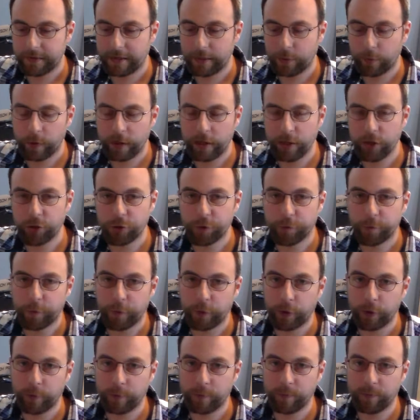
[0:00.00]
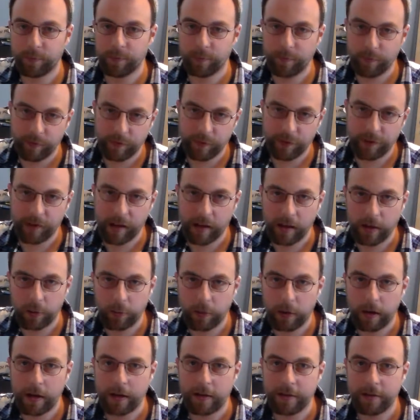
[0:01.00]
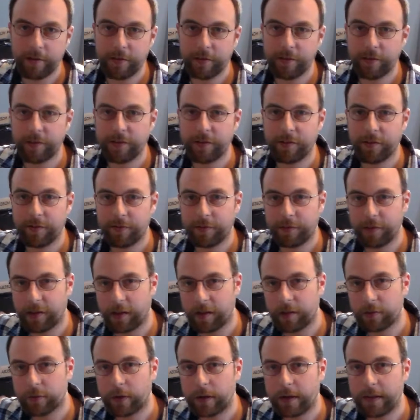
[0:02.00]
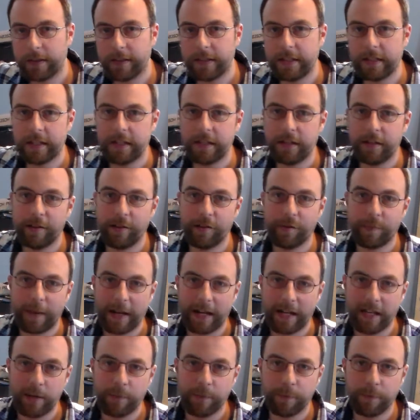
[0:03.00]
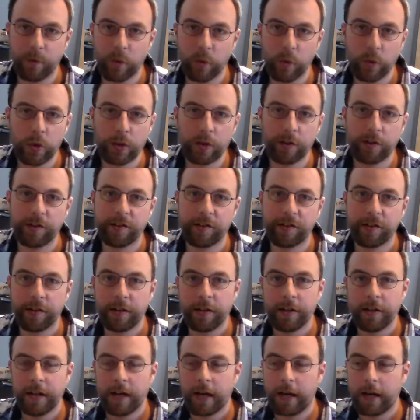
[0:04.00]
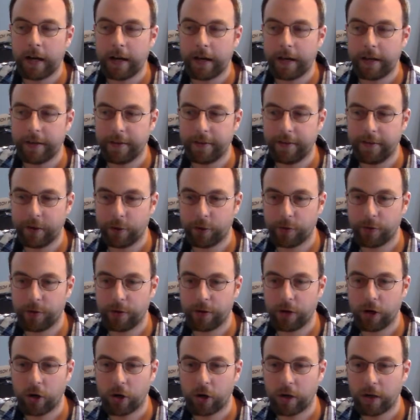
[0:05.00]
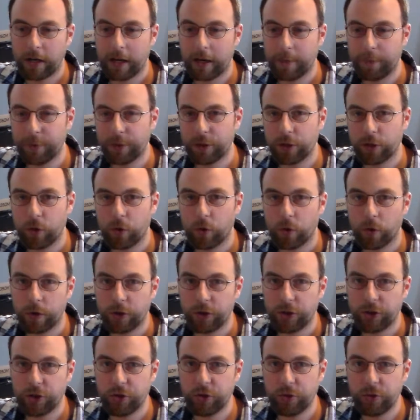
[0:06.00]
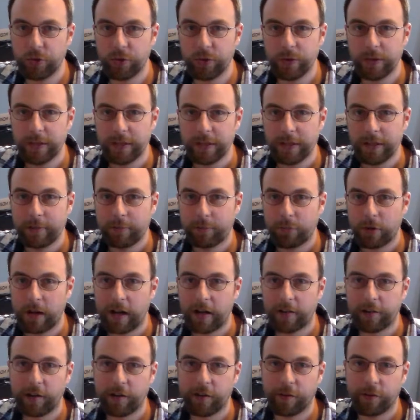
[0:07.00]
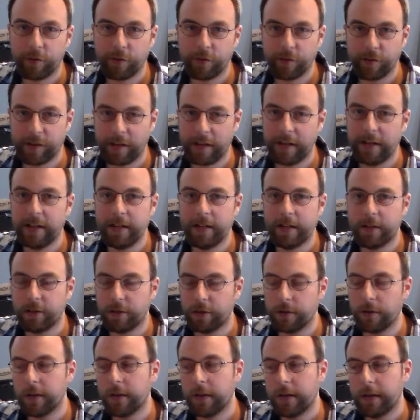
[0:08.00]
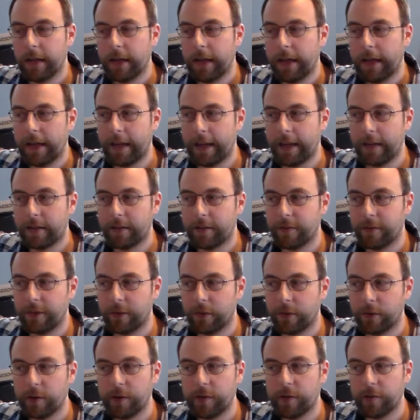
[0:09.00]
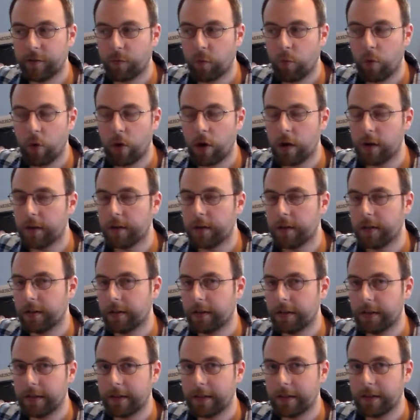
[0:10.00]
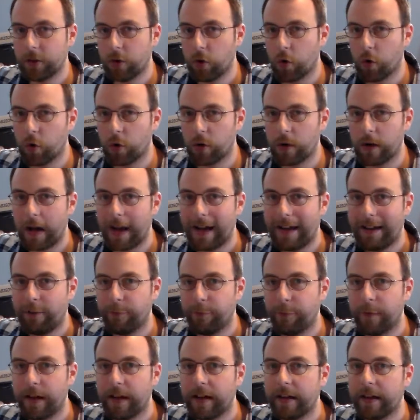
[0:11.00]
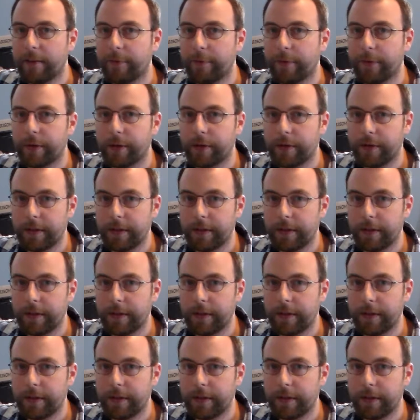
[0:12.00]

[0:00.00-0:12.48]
they range from Celerons, Celeron Ds, Pentium 4s. There are a couple of Core 2 processors in here, and there is one Core i5